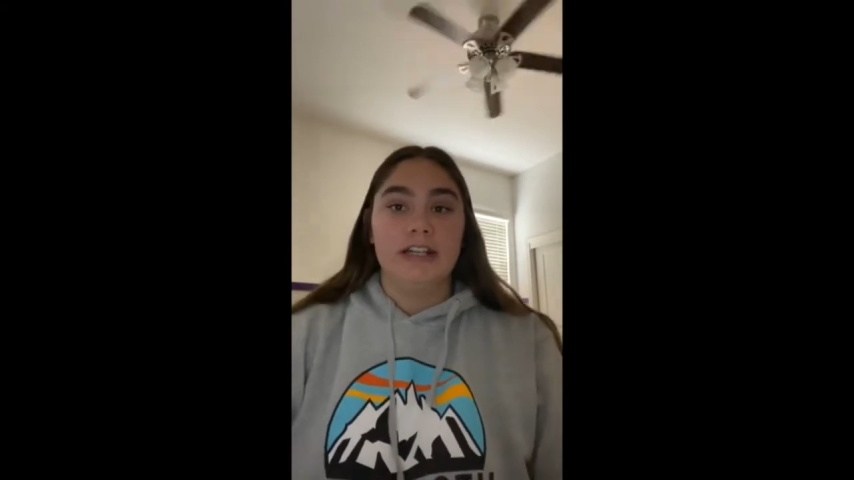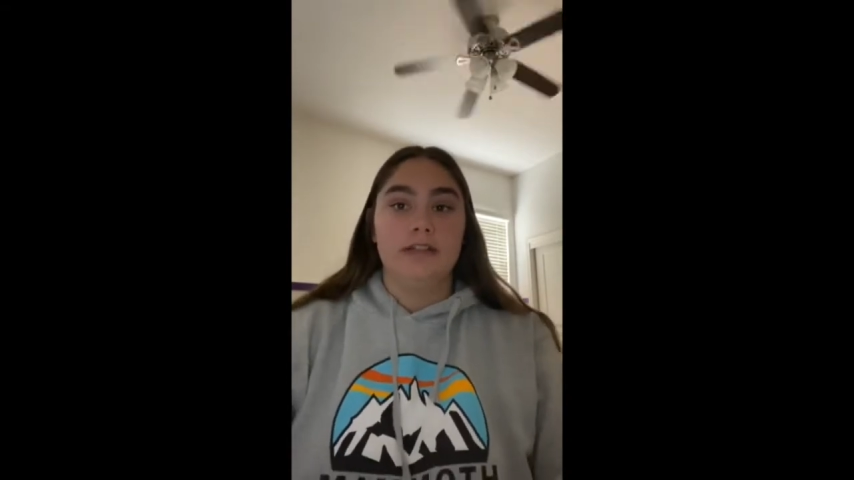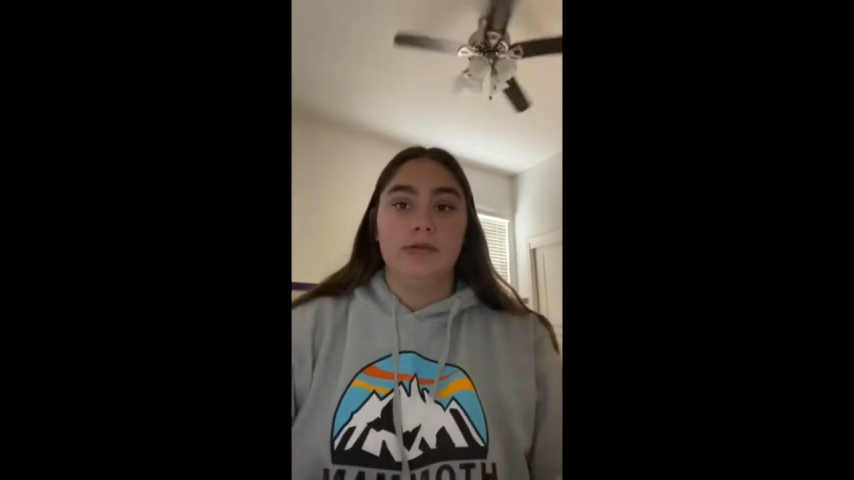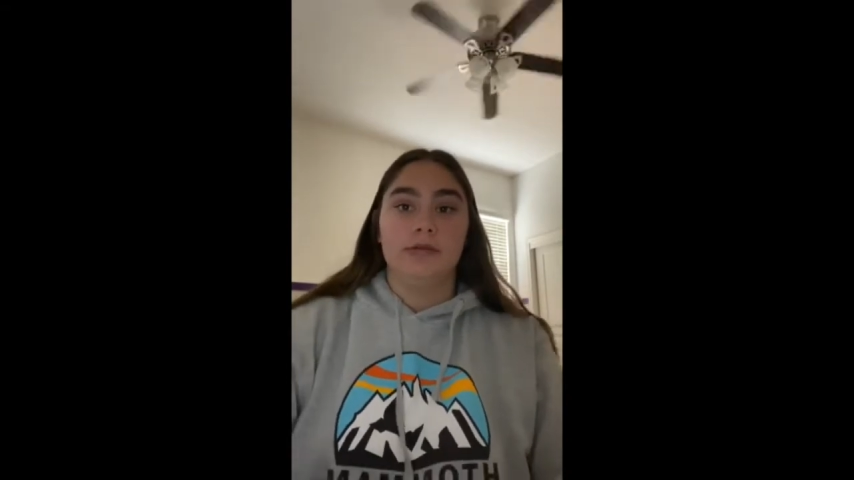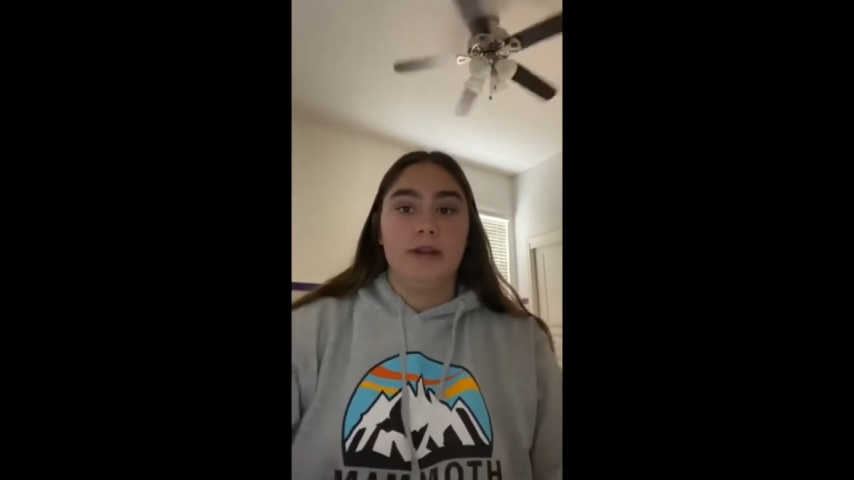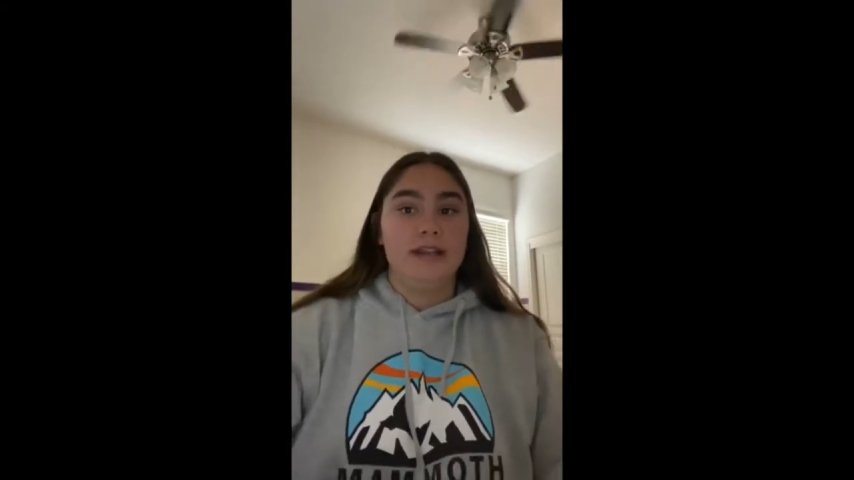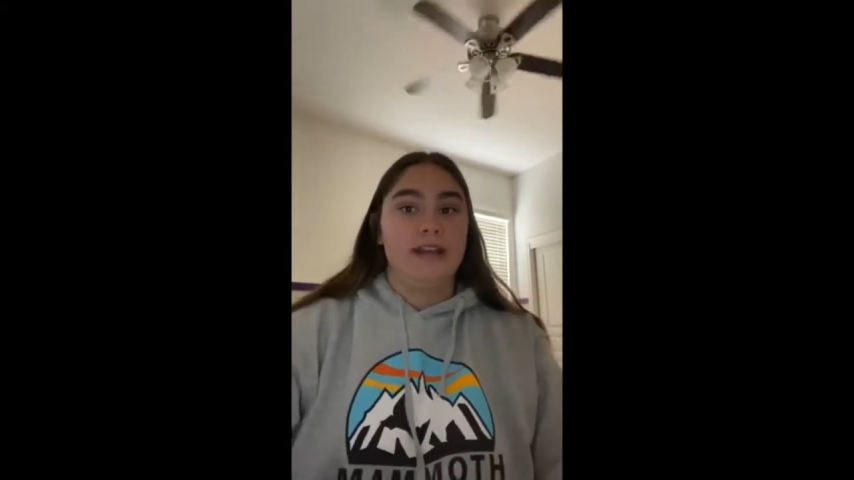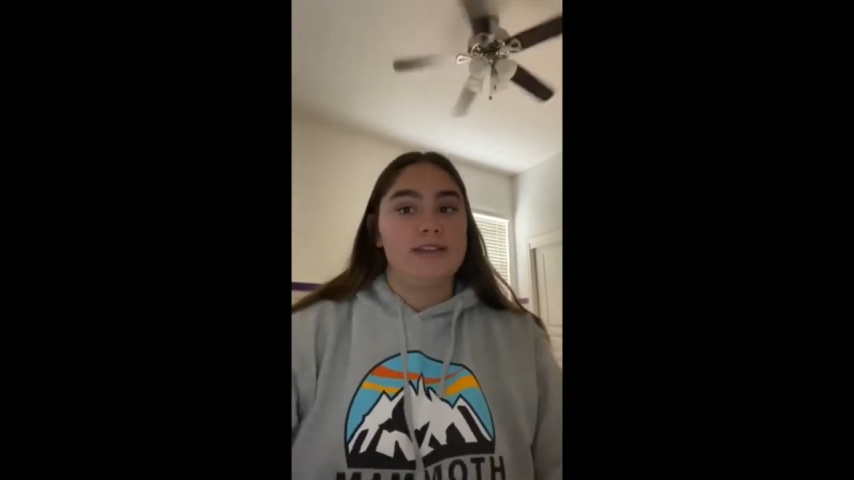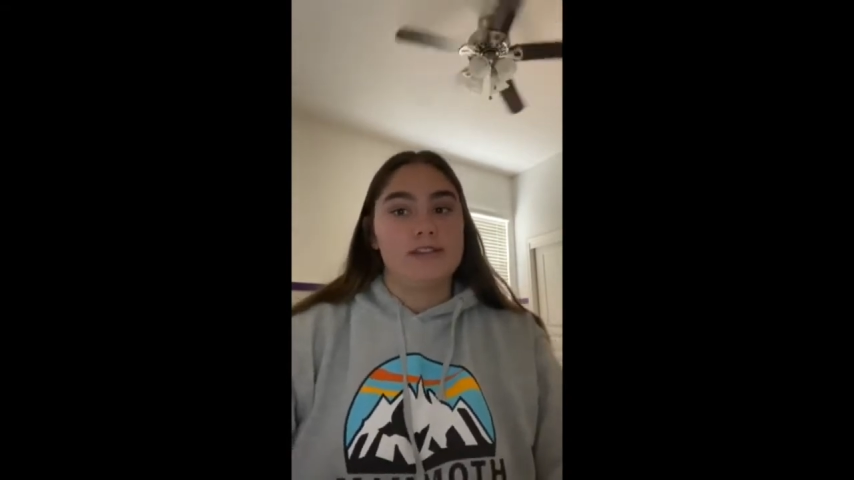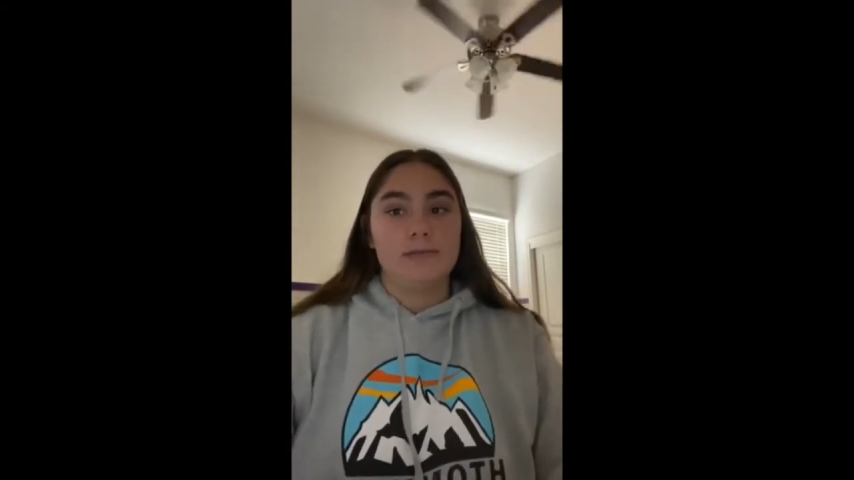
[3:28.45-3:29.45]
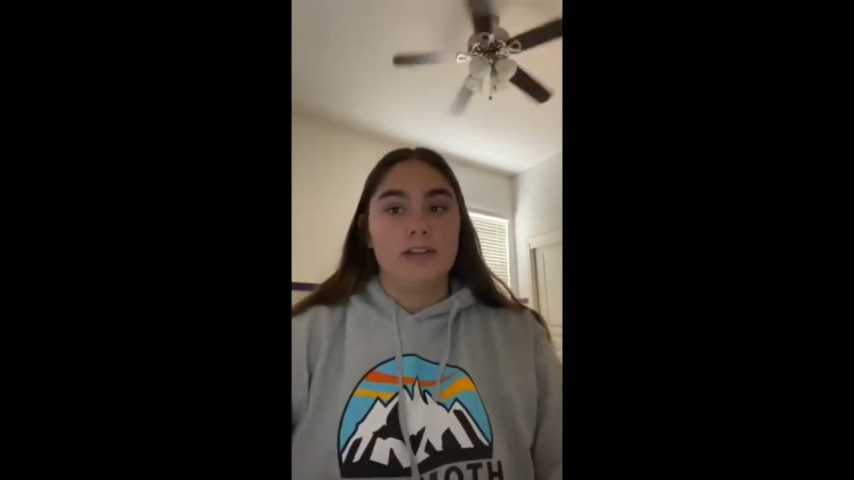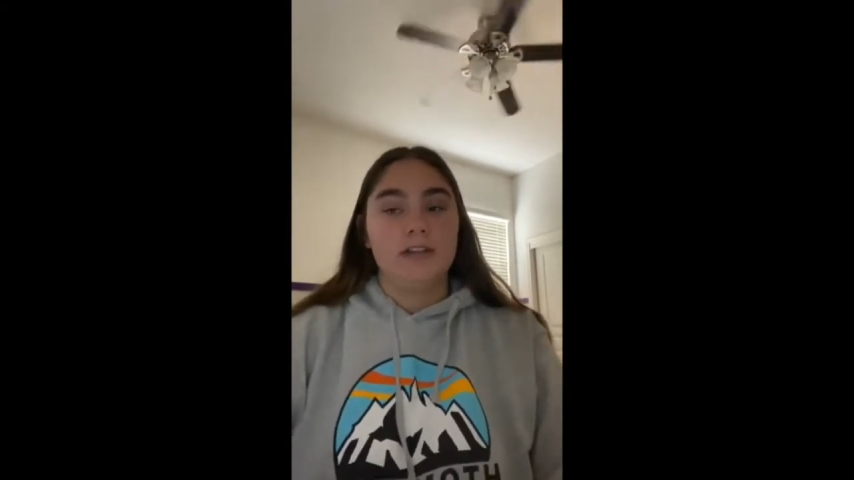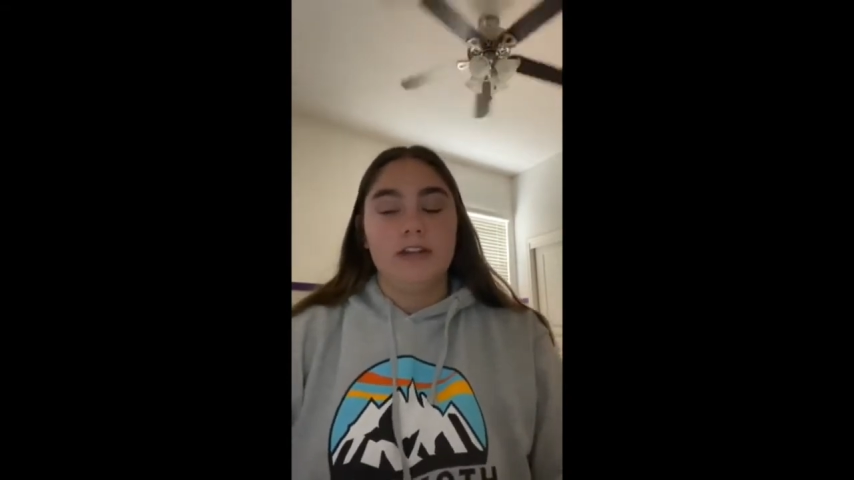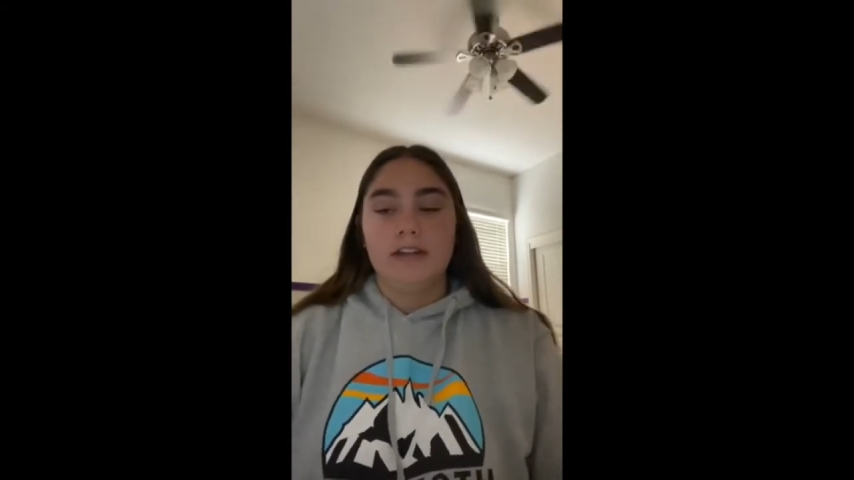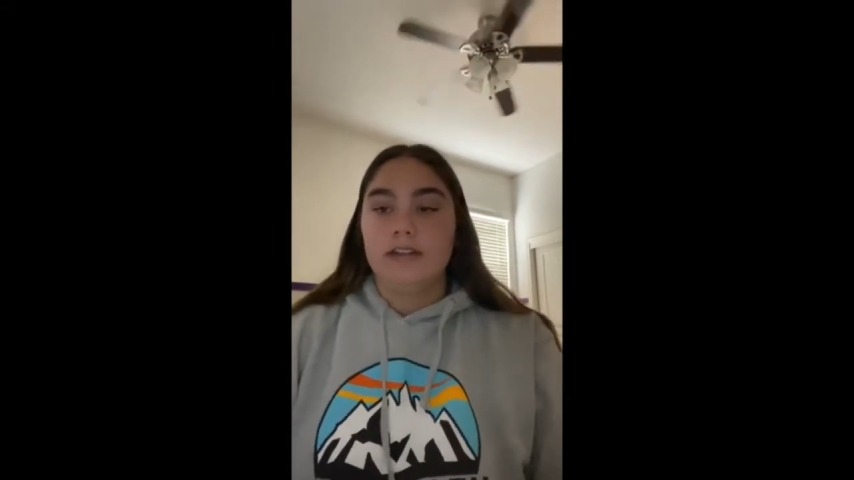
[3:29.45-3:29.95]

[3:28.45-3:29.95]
and no one ran against me.